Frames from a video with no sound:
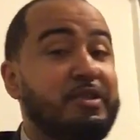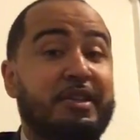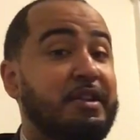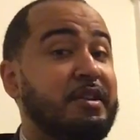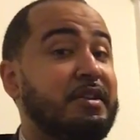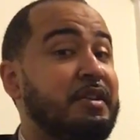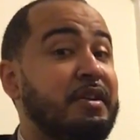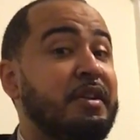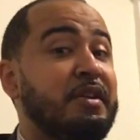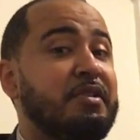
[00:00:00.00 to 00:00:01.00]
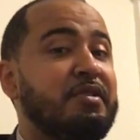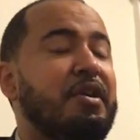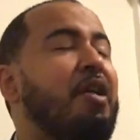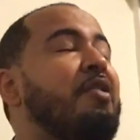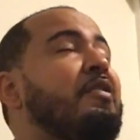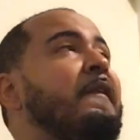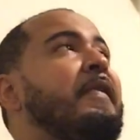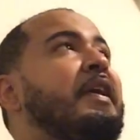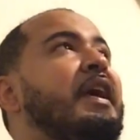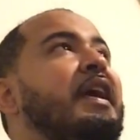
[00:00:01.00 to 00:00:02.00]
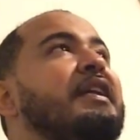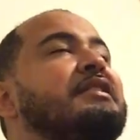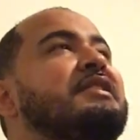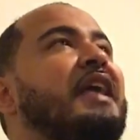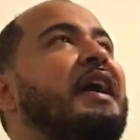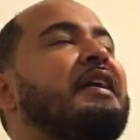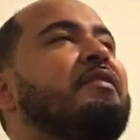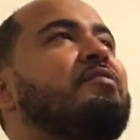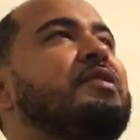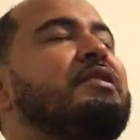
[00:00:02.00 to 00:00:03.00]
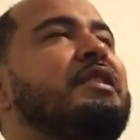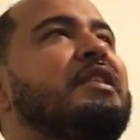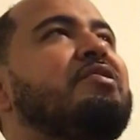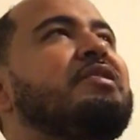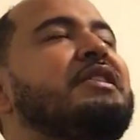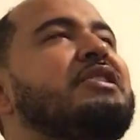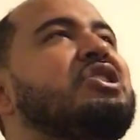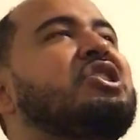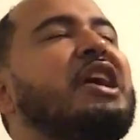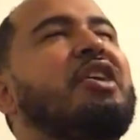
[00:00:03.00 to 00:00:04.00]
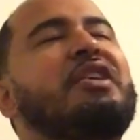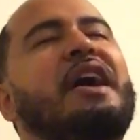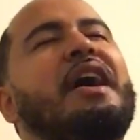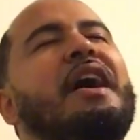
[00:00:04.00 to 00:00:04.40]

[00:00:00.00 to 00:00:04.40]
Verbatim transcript: we didn't, you know. And it's like we literally shared